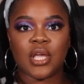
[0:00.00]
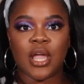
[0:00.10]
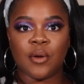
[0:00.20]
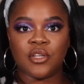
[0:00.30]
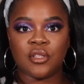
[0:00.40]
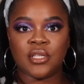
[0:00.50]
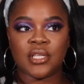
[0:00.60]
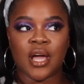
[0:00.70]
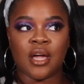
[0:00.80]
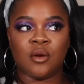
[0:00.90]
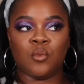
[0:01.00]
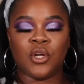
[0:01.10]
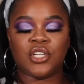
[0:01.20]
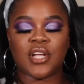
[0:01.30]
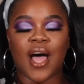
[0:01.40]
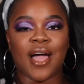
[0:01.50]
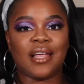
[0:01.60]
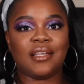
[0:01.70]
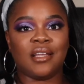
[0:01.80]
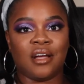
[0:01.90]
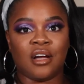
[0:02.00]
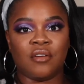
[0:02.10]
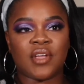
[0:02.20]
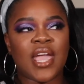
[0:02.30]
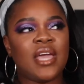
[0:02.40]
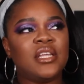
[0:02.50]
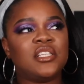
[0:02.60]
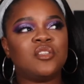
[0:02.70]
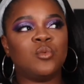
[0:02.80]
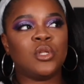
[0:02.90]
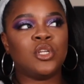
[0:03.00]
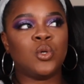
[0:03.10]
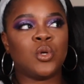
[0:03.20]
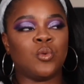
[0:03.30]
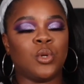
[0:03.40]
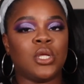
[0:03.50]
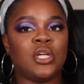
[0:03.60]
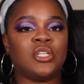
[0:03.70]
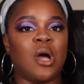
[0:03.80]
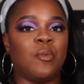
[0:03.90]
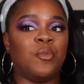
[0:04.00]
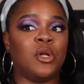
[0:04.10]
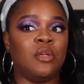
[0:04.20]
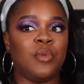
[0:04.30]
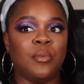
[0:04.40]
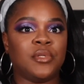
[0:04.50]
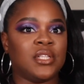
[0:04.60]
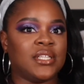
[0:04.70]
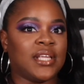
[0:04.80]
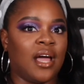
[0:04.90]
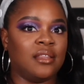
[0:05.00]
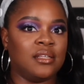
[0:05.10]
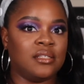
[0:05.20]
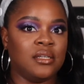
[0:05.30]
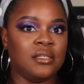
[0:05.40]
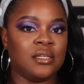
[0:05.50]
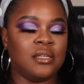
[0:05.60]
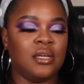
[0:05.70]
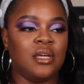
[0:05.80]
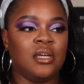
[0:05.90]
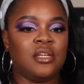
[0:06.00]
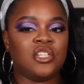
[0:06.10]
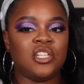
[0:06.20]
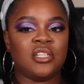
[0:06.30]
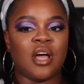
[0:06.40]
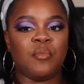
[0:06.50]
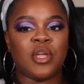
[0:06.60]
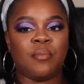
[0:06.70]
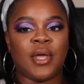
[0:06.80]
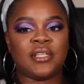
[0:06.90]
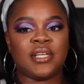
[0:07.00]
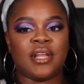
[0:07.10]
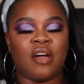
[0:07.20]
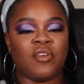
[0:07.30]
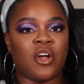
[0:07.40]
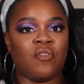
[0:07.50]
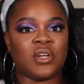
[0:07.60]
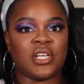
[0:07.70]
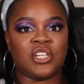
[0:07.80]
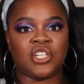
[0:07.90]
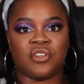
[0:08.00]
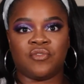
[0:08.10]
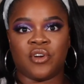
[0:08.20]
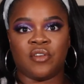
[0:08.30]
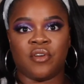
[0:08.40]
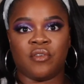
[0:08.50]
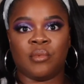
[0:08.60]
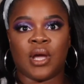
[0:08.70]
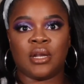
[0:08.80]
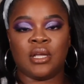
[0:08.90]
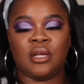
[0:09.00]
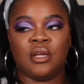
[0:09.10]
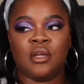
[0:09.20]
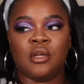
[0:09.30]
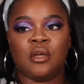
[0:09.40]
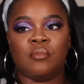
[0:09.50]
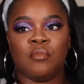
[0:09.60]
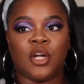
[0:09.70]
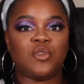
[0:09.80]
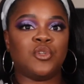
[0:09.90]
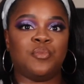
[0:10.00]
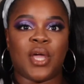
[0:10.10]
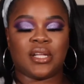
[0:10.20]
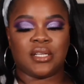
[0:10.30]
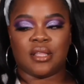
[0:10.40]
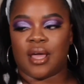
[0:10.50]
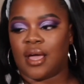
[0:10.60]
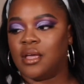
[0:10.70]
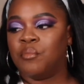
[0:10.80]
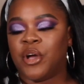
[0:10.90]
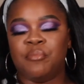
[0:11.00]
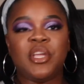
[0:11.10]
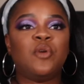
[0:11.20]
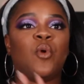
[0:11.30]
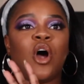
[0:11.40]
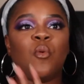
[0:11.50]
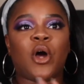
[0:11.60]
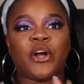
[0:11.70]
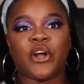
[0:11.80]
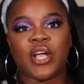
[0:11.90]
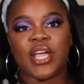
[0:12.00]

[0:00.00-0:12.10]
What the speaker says: Karen to the side, which I love. Candiace is really doing a really good job of pulling people to the side this season. She's not being messy and having conversations in front of everybody. Much respect to that. But meanwhile, while her and